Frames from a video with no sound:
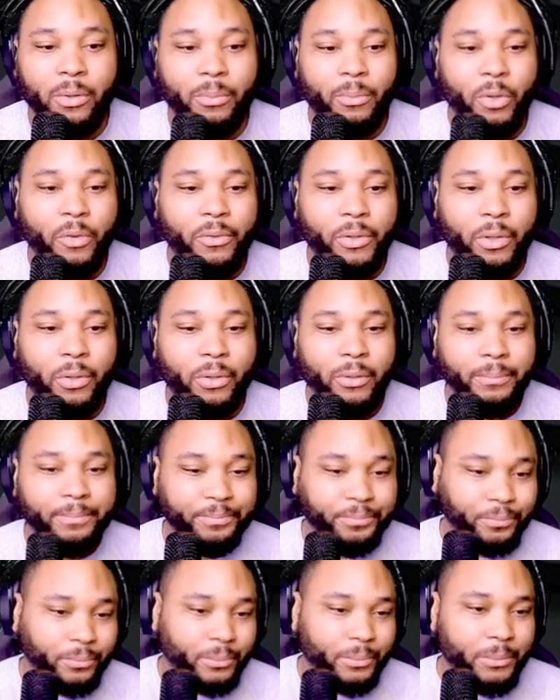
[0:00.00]
moving on,
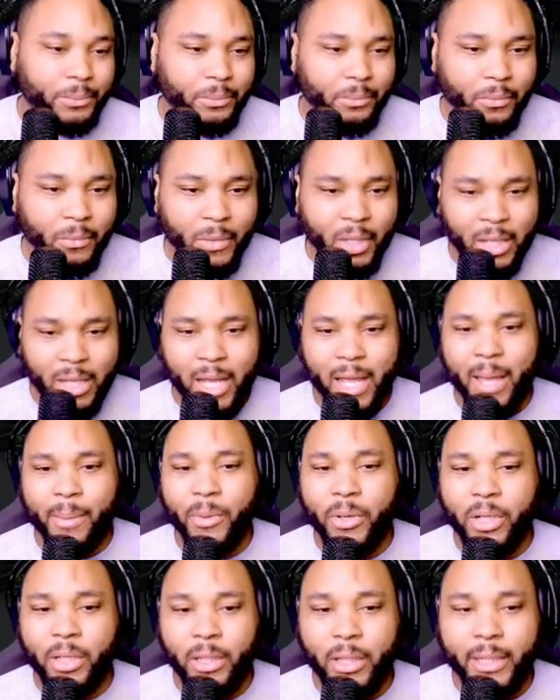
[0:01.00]
I am
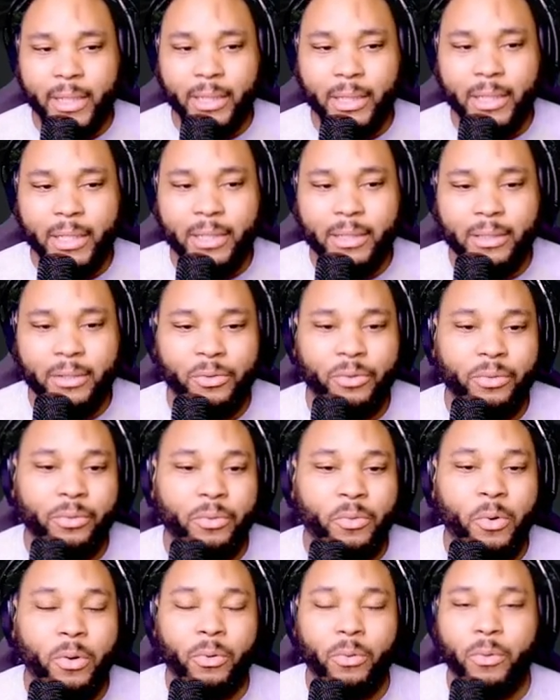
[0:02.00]
going to look at this to
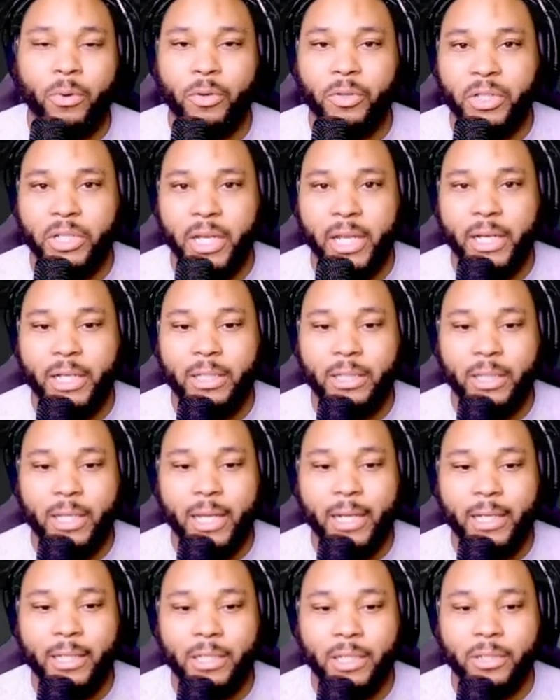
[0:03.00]
quote unquote change
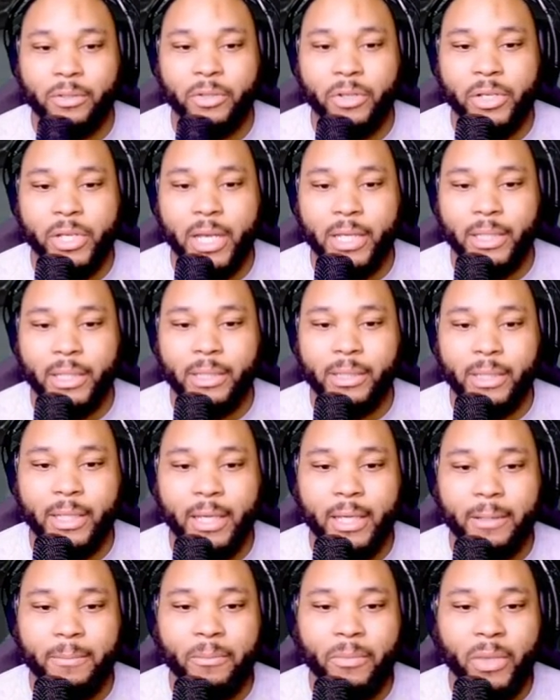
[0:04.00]
settings just so you guys can
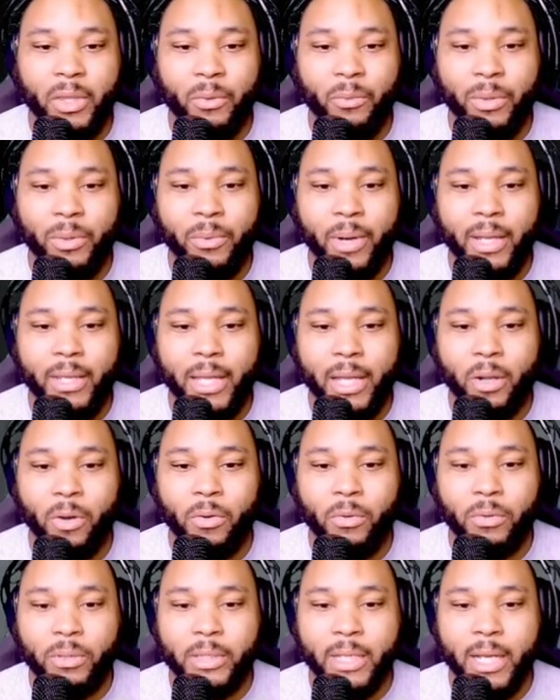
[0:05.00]
see. We ran that
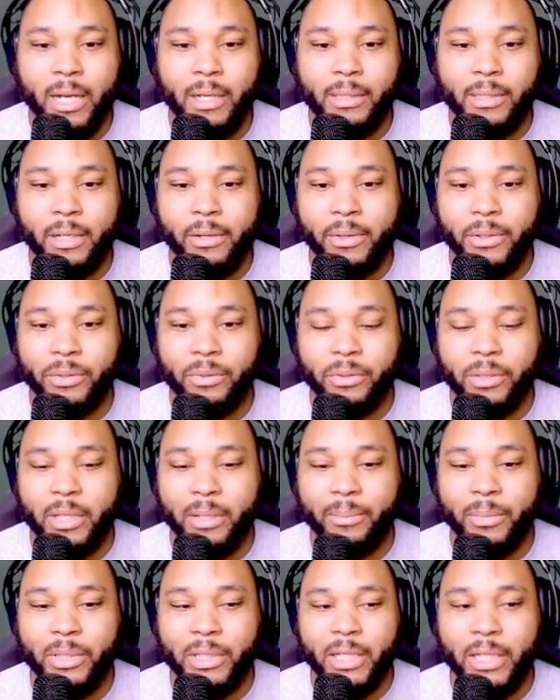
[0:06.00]
whole entire series on
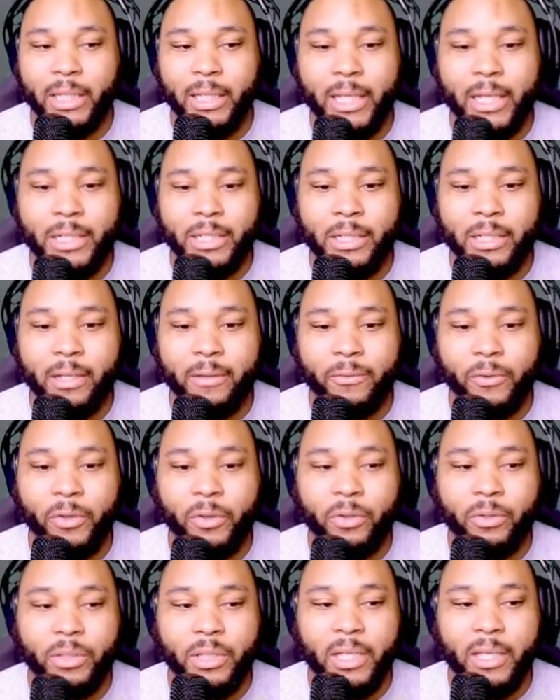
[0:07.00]
10% legend
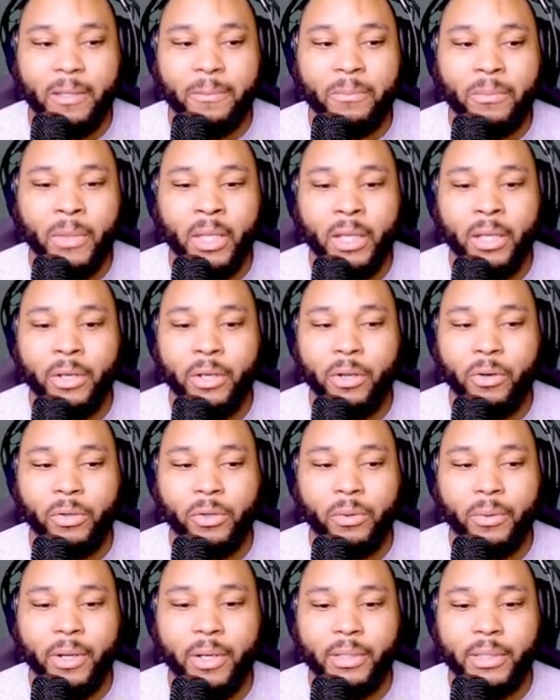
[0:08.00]
difficulty, no
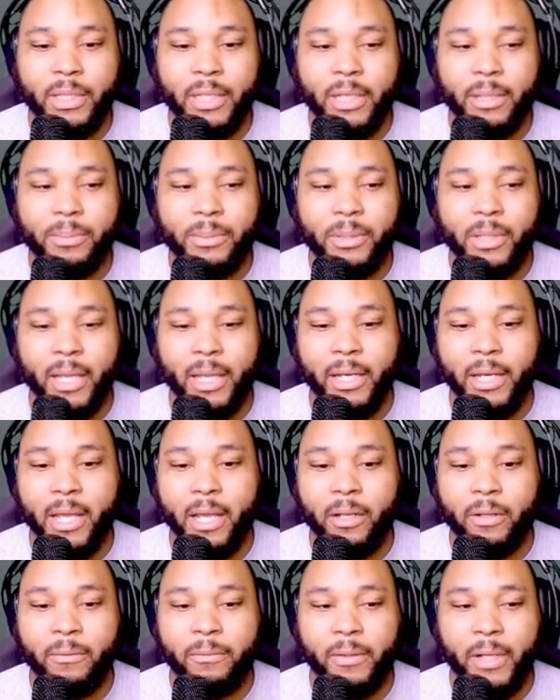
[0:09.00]
career tips, and
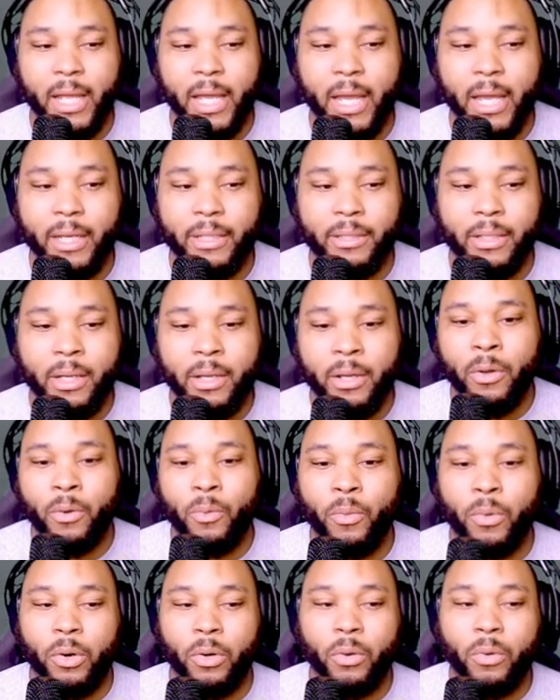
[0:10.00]
yellow flags
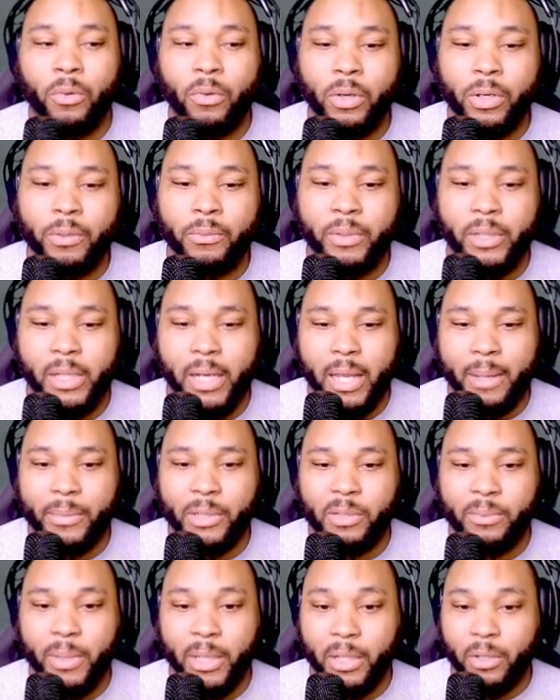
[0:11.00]
were on with
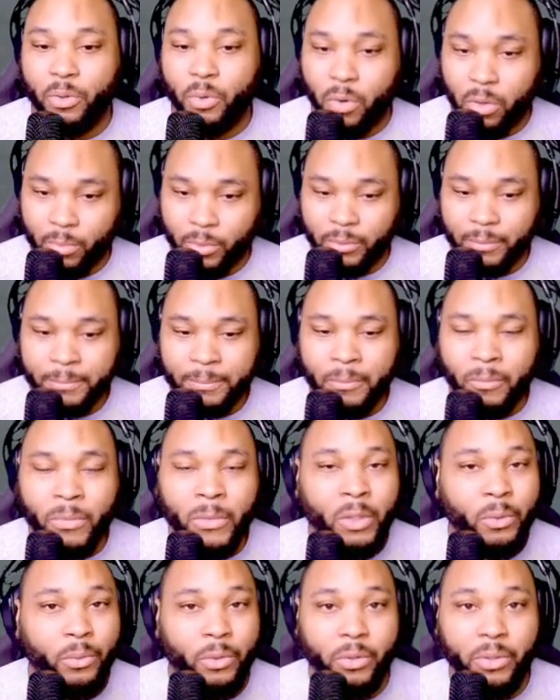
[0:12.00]
damage being normal.
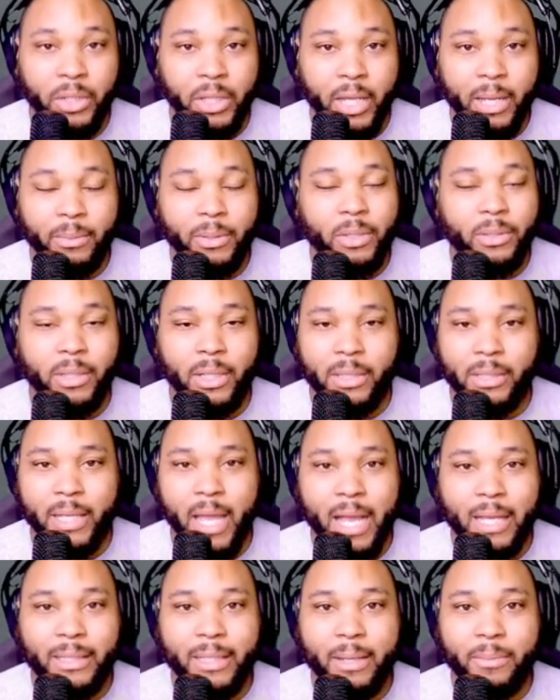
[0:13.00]
We're going to keep those
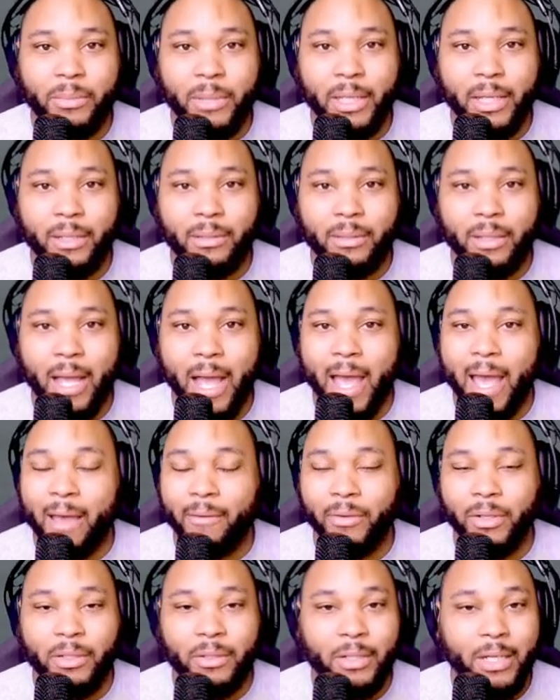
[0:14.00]
exact same things. I
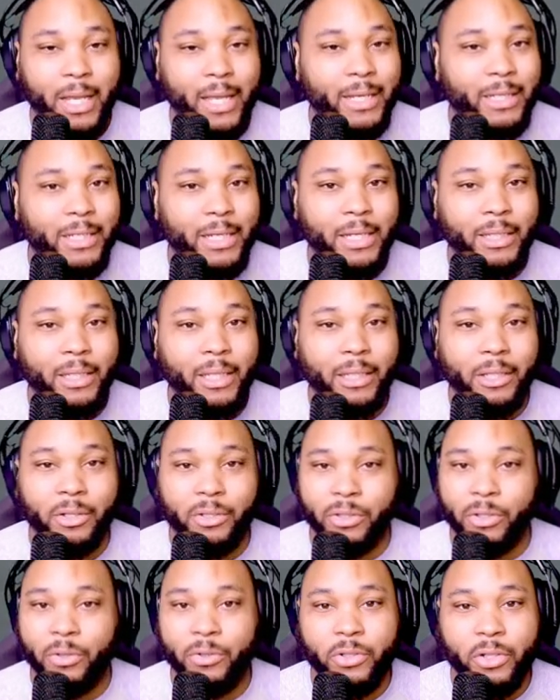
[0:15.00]
haven't changed anything. There's
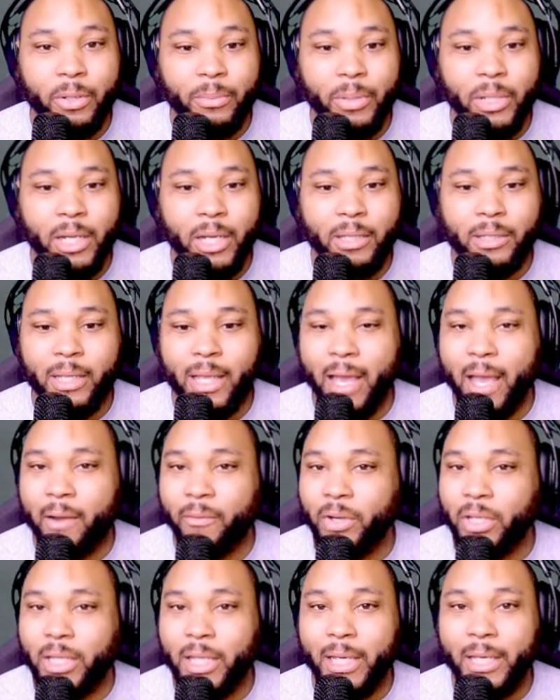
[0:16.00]
no jump cuts.
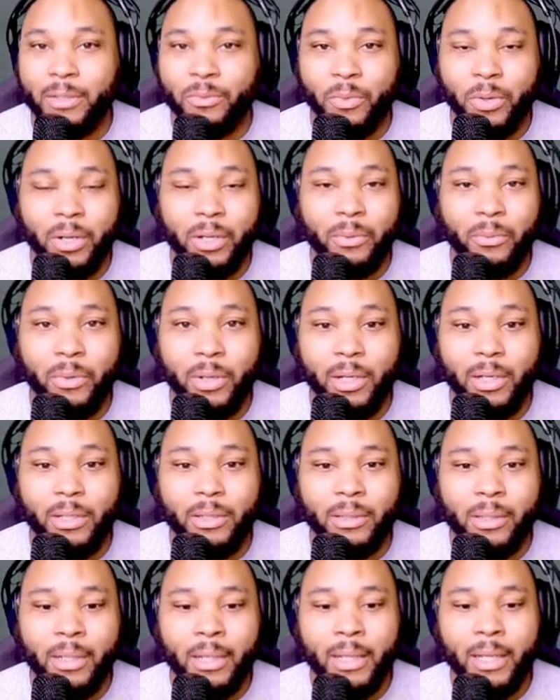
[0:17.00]
Everything is where it
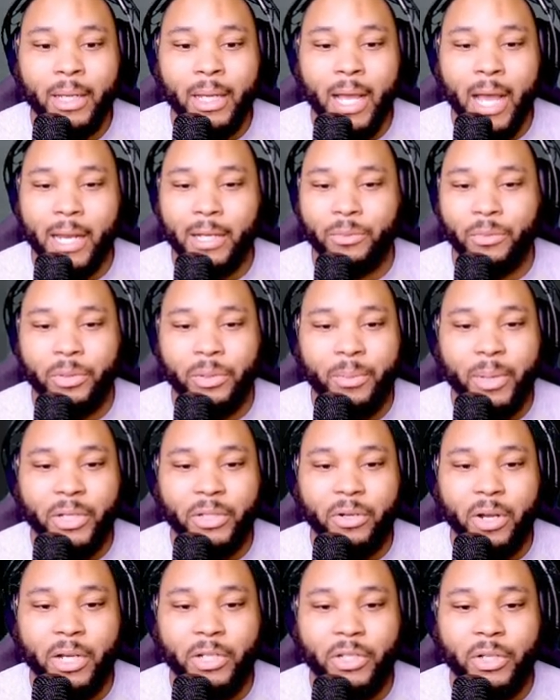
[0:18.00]
was. I just wanted to make
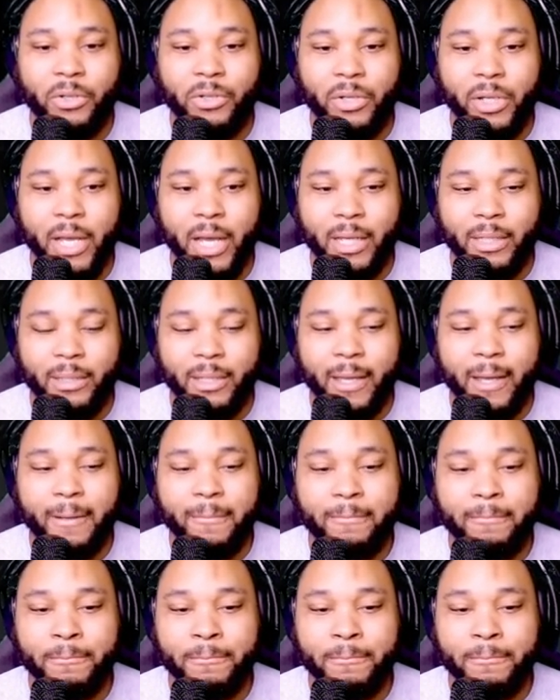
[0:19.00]
sure I showed you guys that.